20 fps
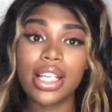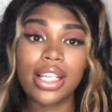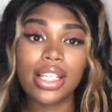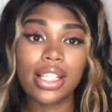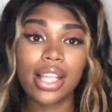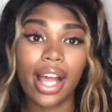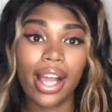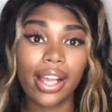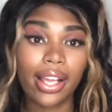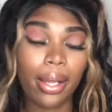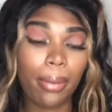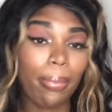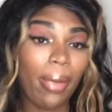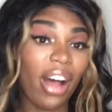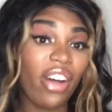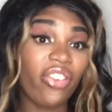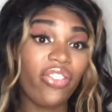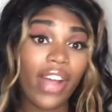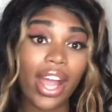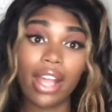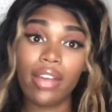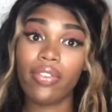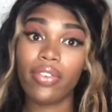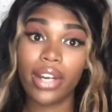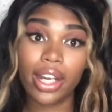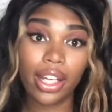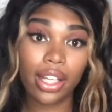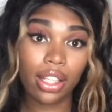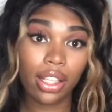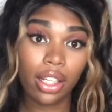is like my
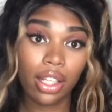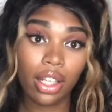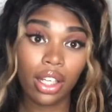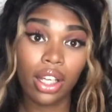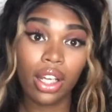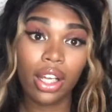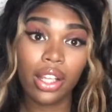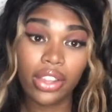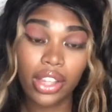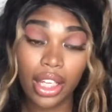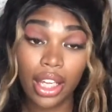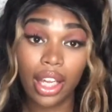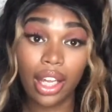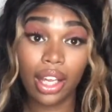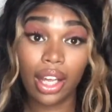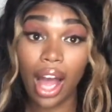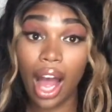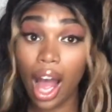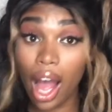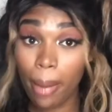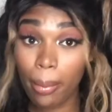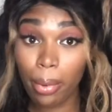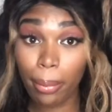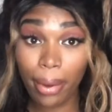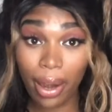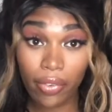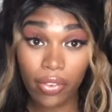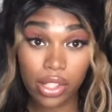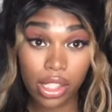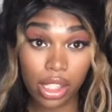favorite thing. I'm a
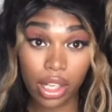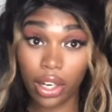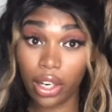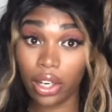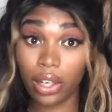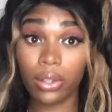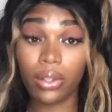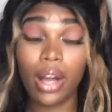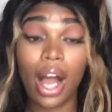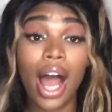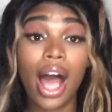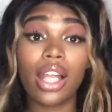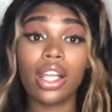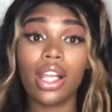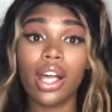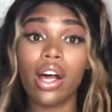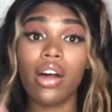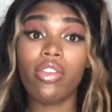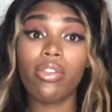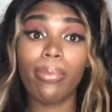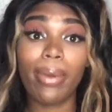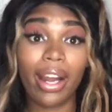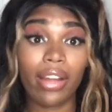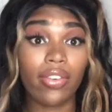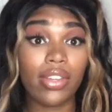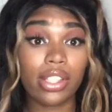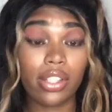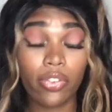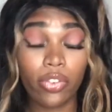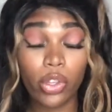breakfast girl. I love
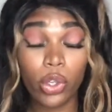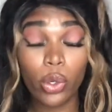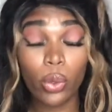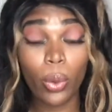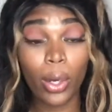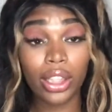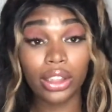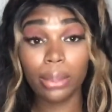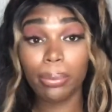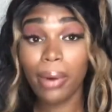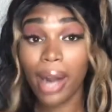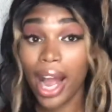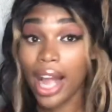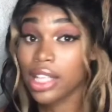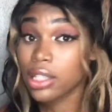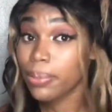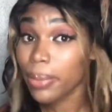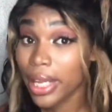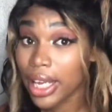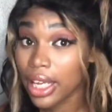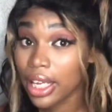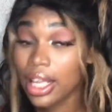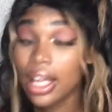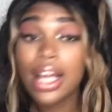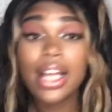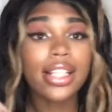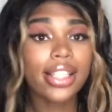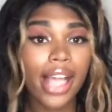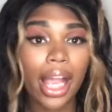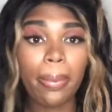breakfast. If you want to surprise me,
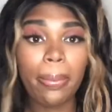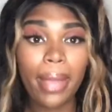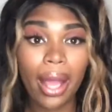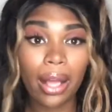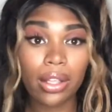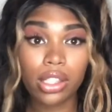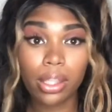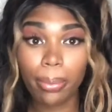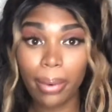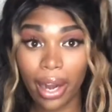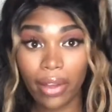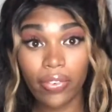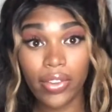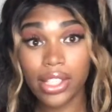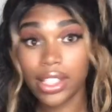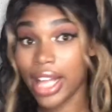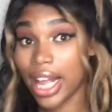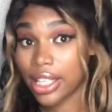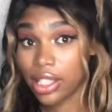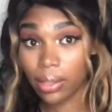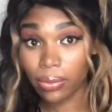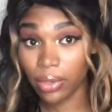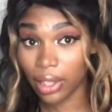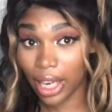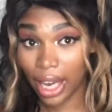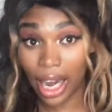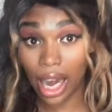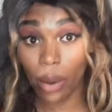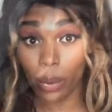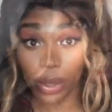take me out to breakfast. That's something that
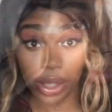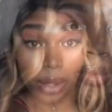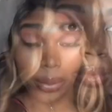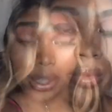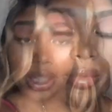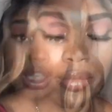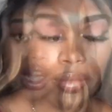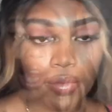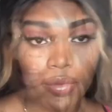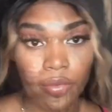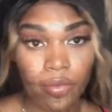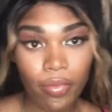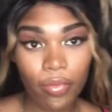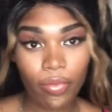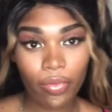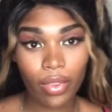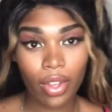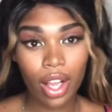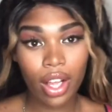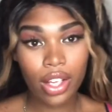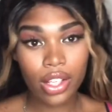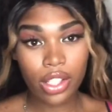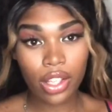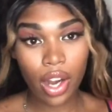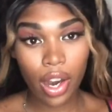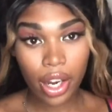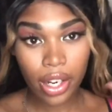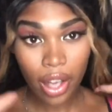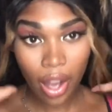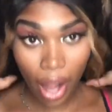I really, really like.
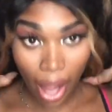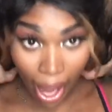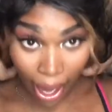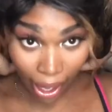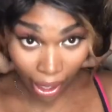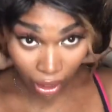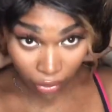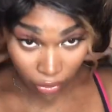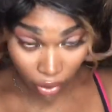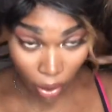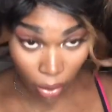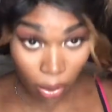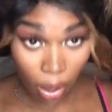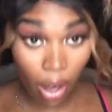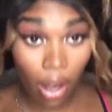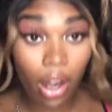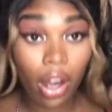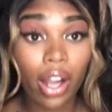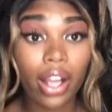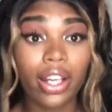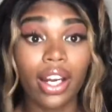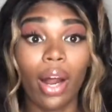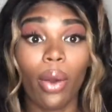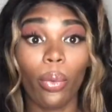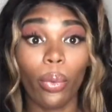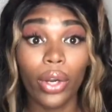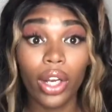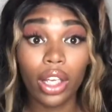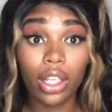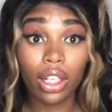Sorry, y'all. I had got a phone call, and I
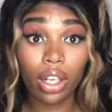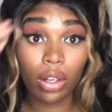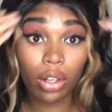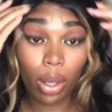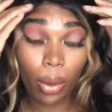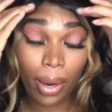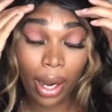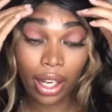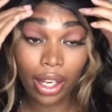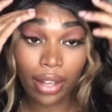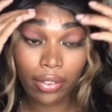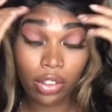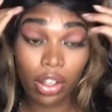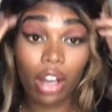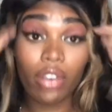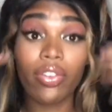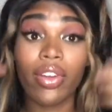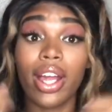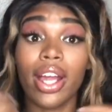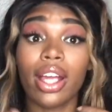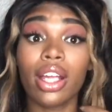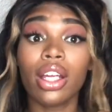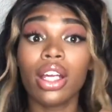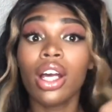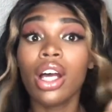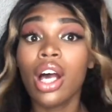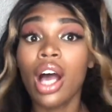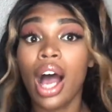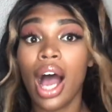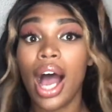really don't know where I left off at.
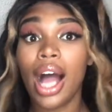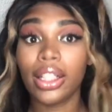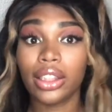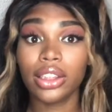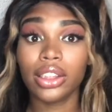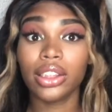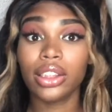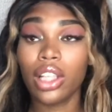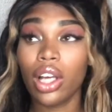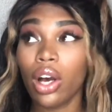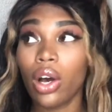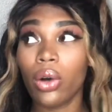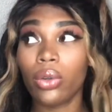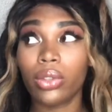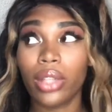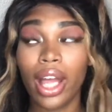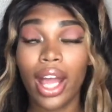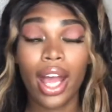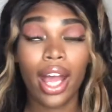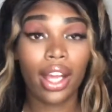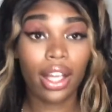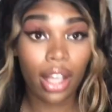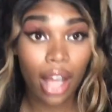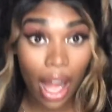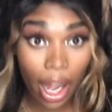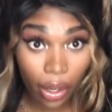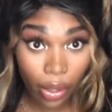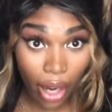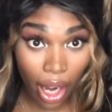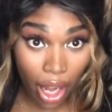I just know that I
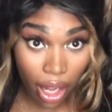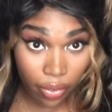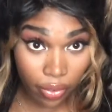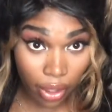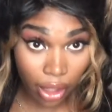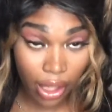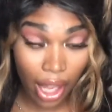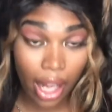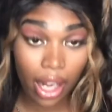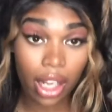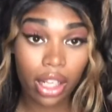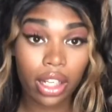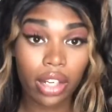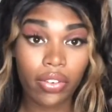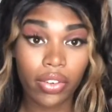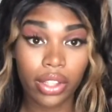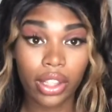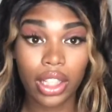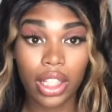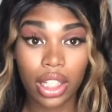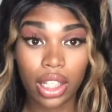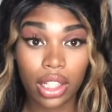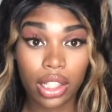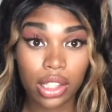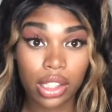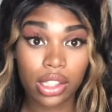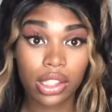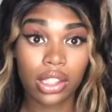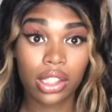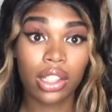crave a lot of different
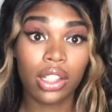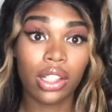things,